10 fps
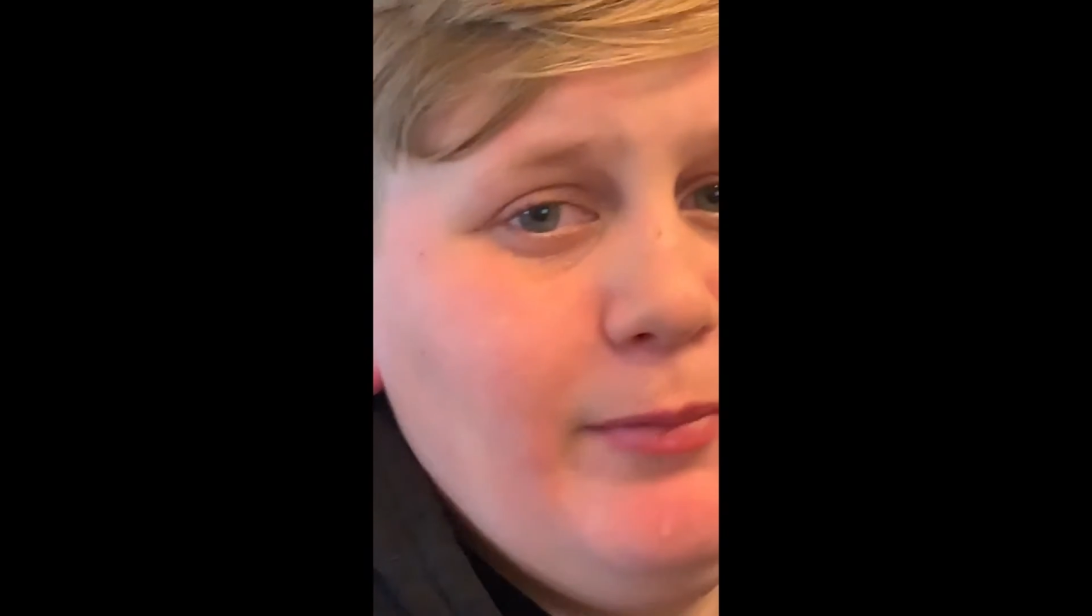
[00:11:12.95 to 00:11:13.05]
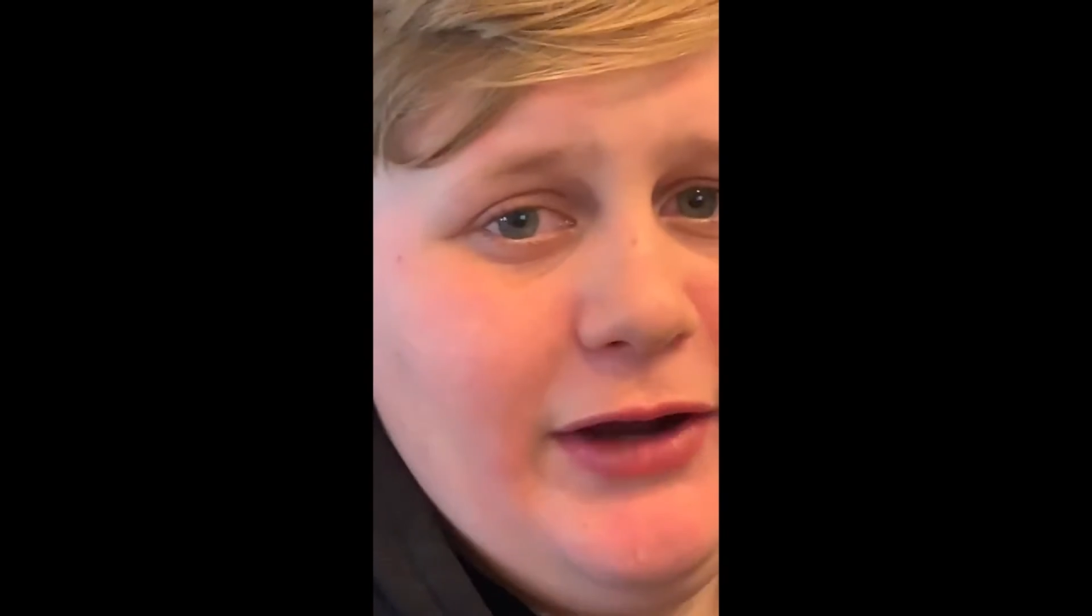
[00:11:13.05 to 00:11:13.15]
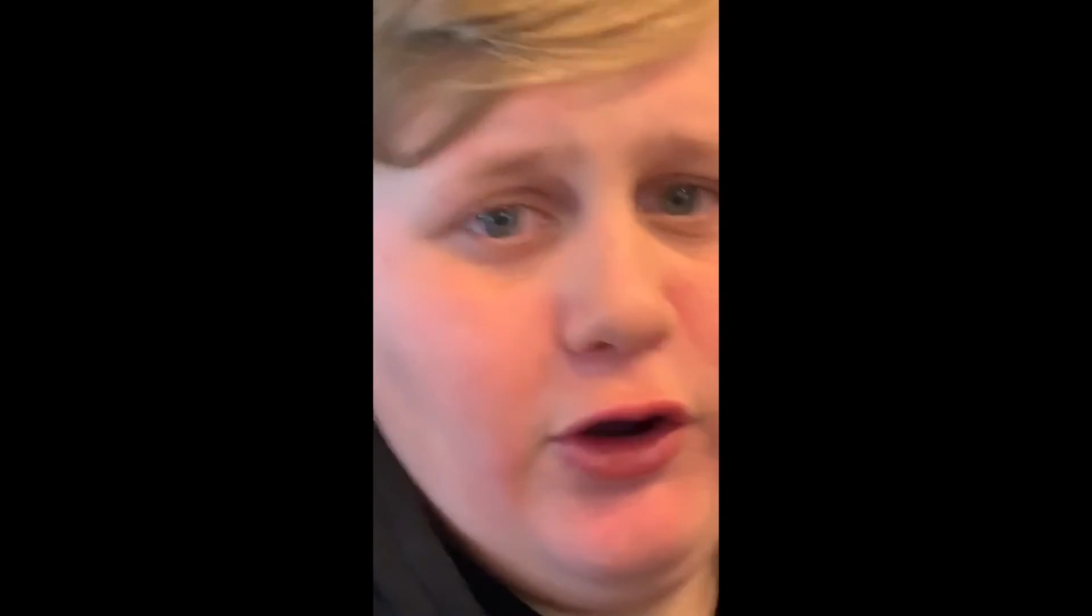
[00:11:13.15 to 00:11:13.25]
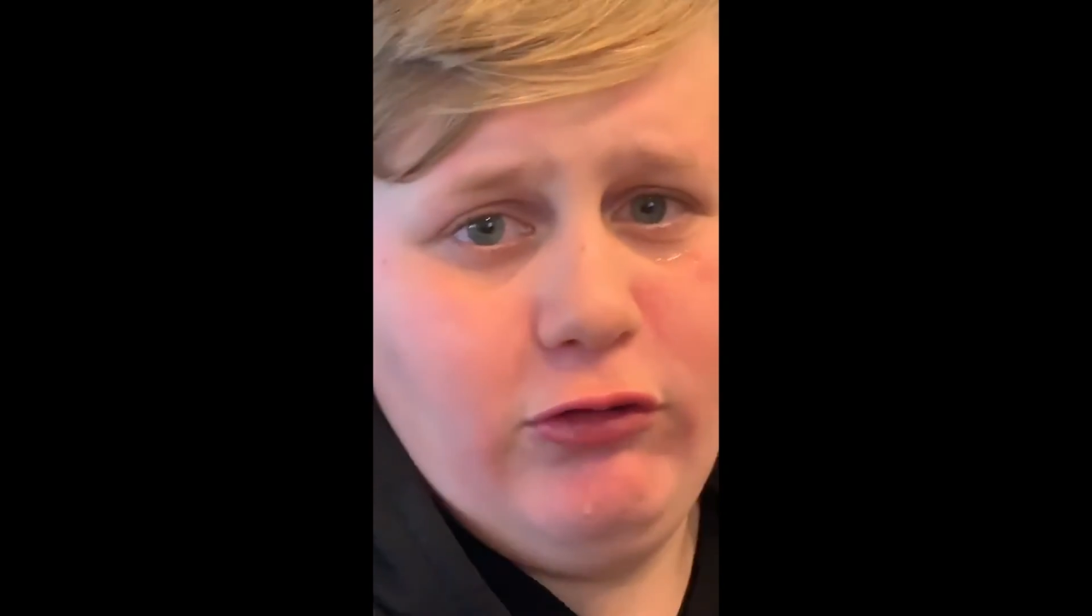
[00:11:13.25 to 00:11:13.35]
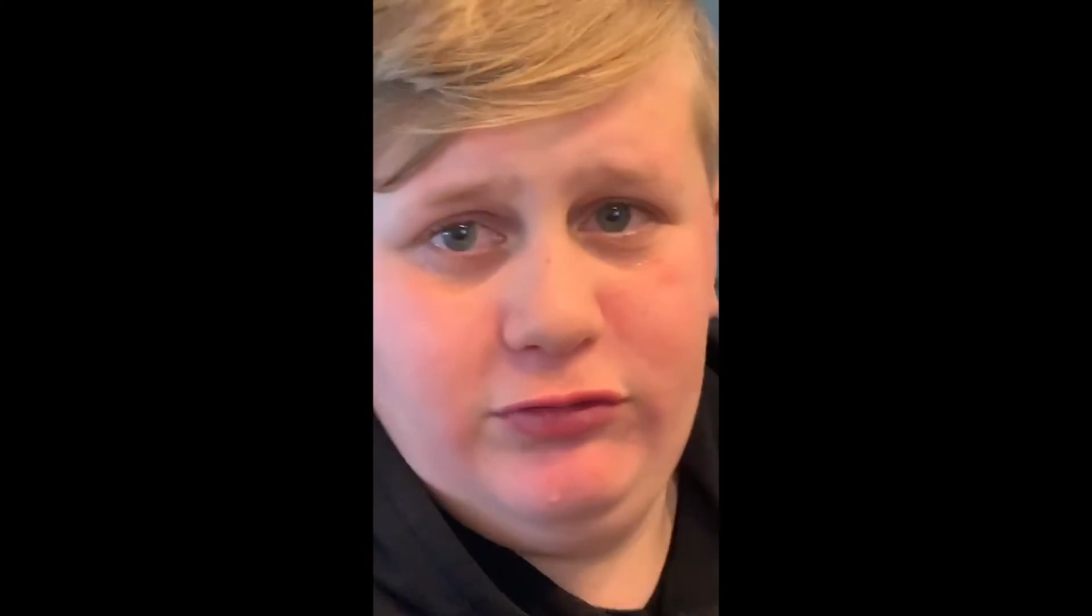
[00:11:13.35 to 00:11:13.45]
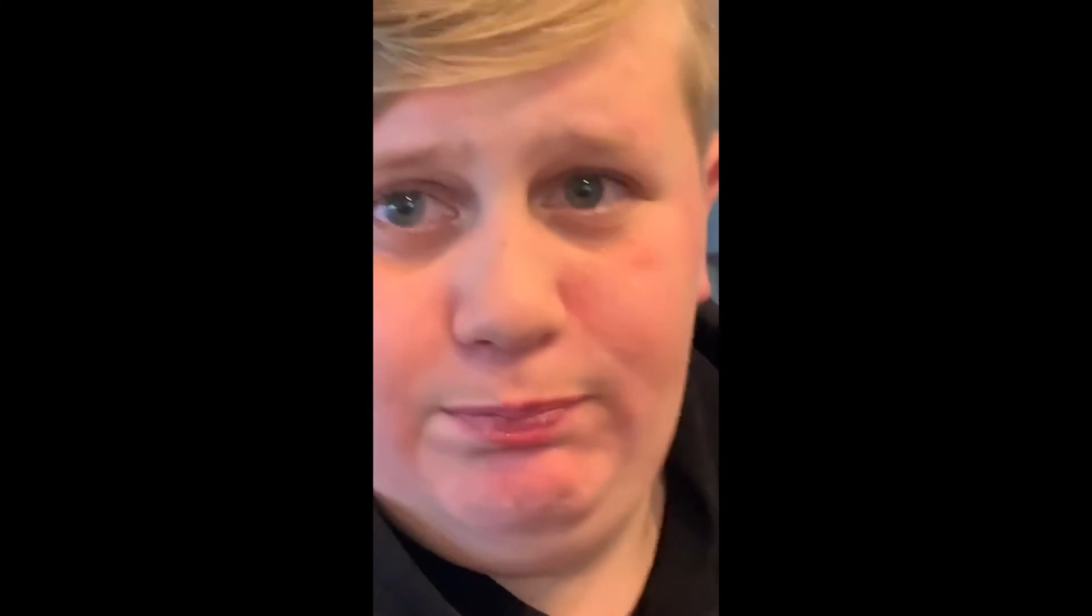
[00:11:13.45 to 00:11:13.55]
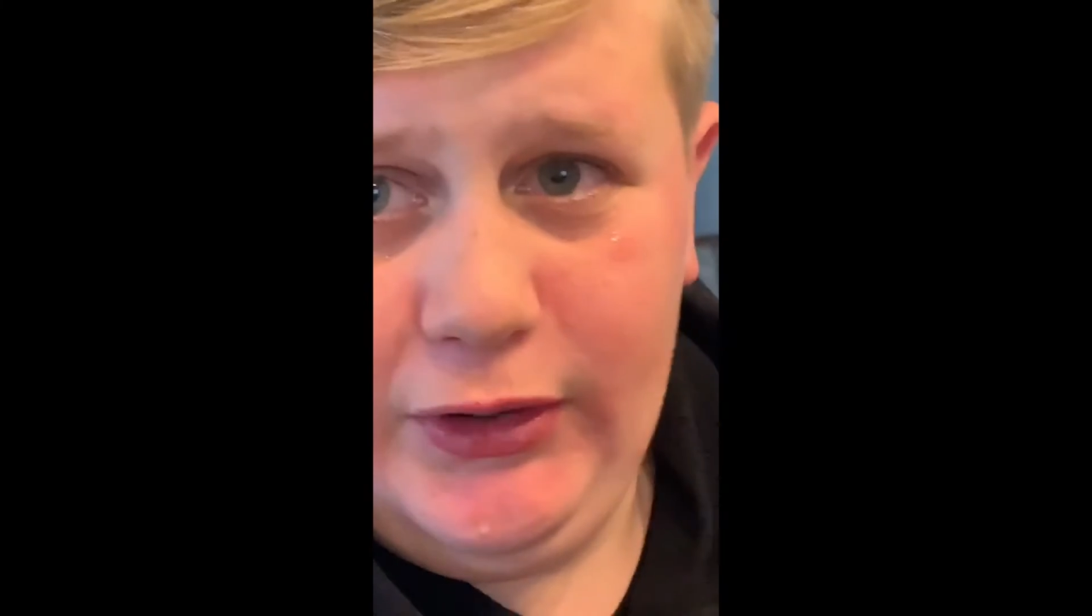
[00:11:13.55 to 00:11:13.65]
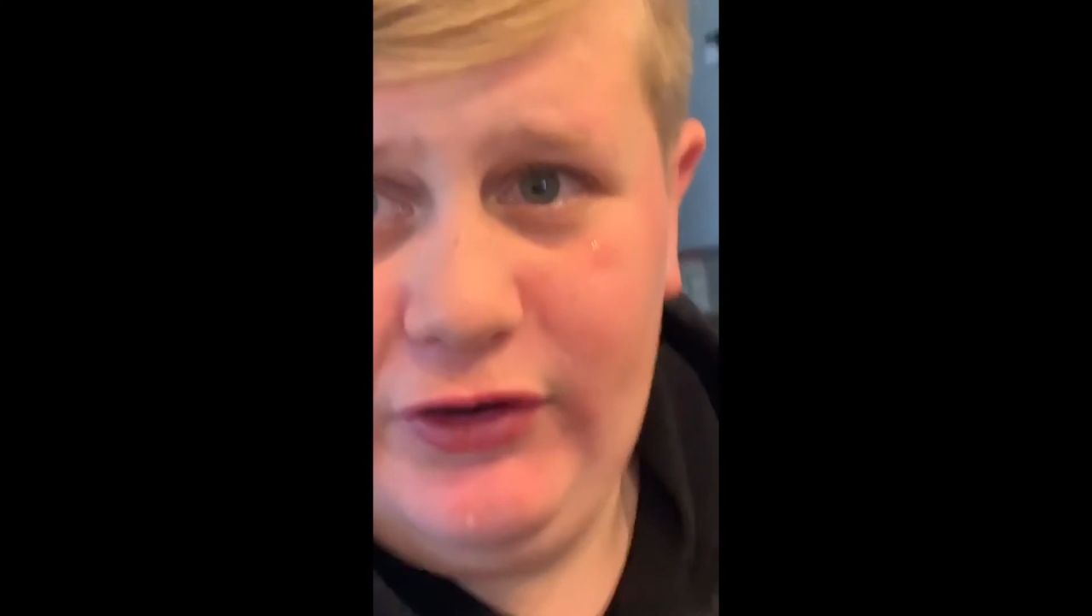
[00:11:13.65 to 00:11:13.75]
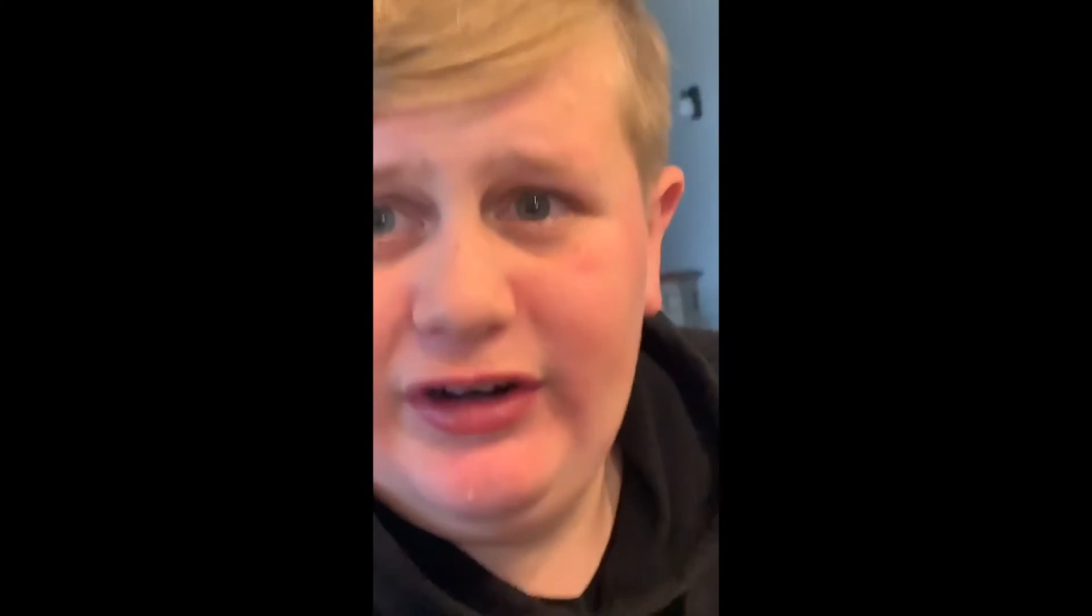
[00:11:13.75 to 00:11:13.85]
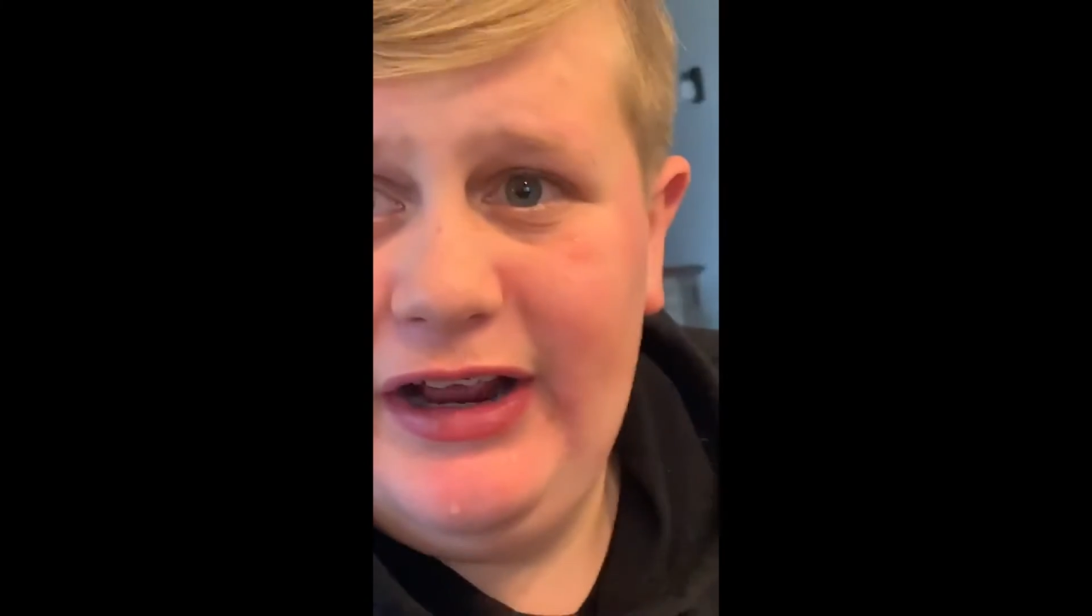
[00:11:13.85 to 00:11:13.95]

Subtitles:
my nose burn